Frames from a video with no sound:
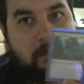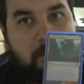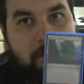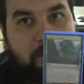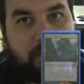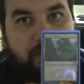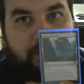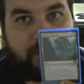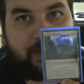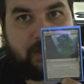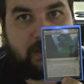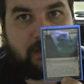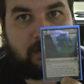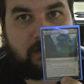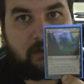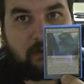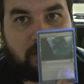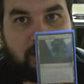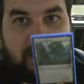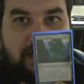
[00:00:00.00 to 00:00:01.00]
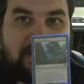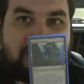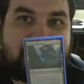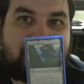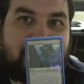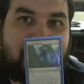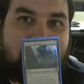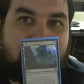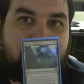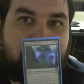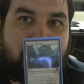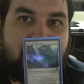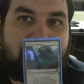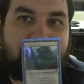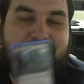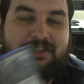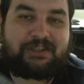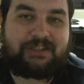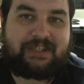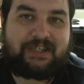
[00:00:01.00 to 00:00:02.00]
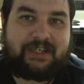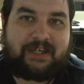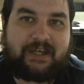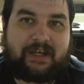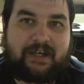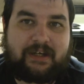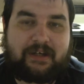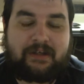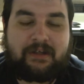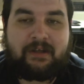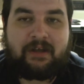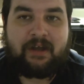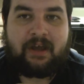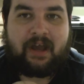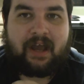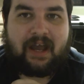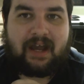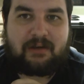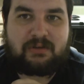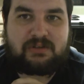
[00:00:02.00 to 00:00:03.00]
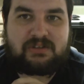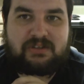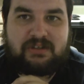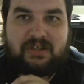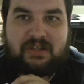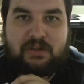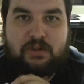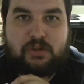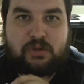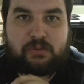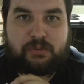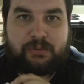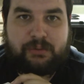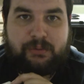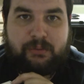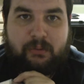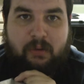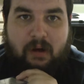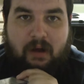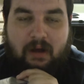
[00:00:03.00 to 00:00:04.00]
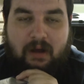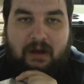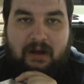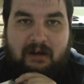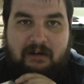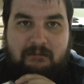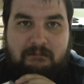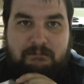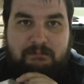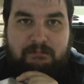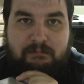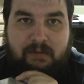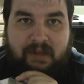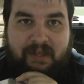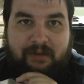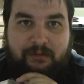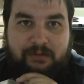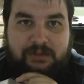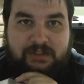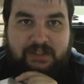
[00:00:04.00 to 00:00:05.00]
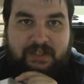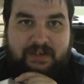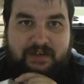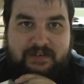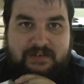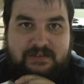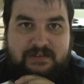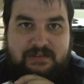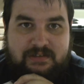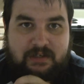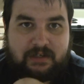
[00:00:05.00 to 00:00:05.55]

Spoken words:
Myriad Landscape. I actually, I was looking through my LGS.